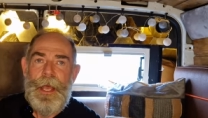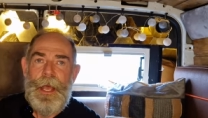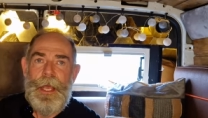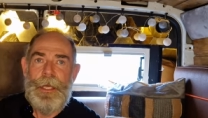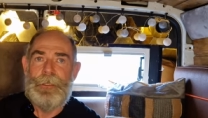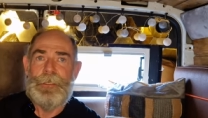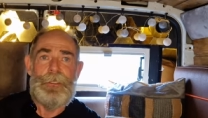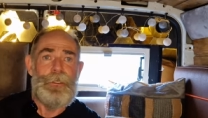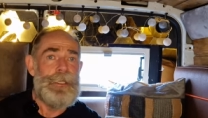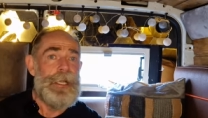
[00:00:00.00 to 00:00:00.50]

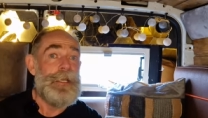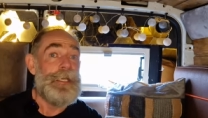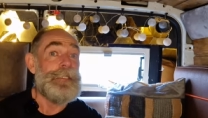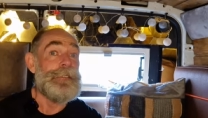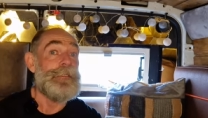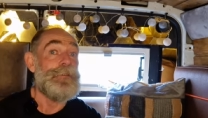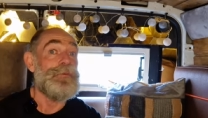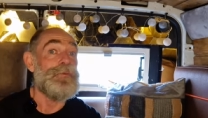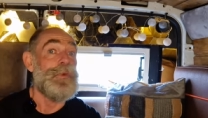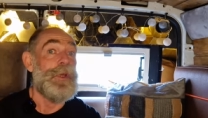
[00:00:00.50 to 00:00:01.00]
And he
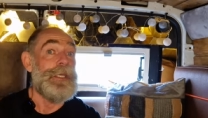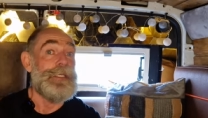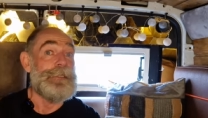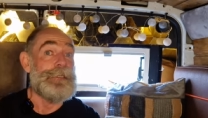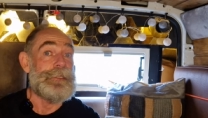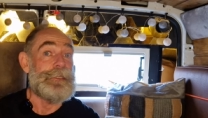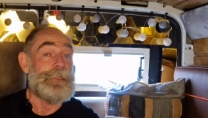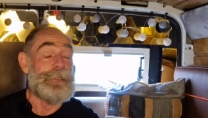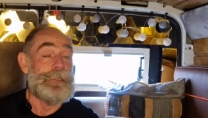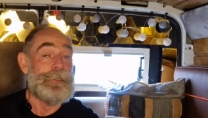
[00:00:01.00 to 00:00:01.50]
later
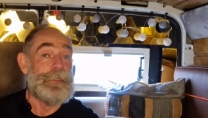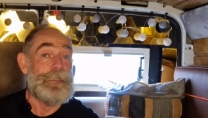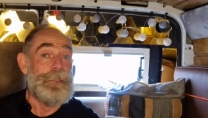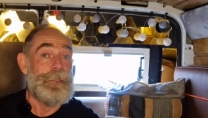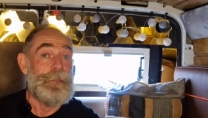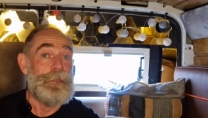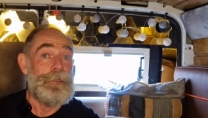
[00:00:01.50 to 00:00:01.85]
writes